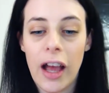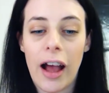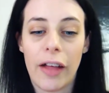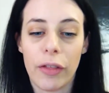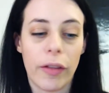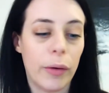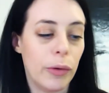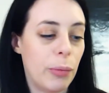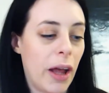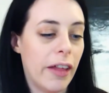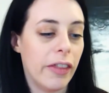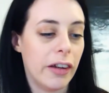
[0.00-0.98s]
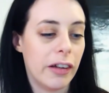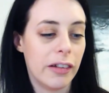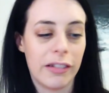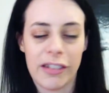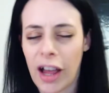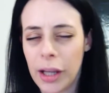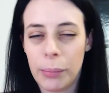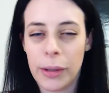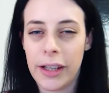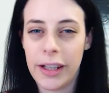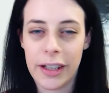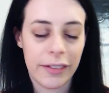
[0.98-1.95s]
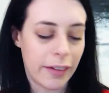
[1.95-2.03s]
I thought that was better than
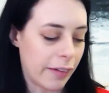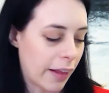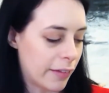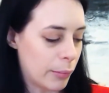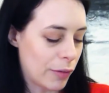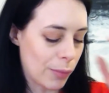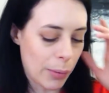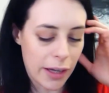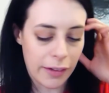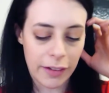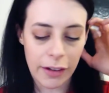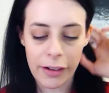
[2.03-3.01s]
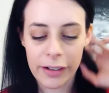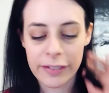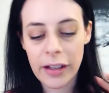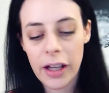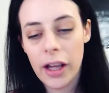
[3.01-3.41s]
typing, and then that's a bit of a pain in the arse.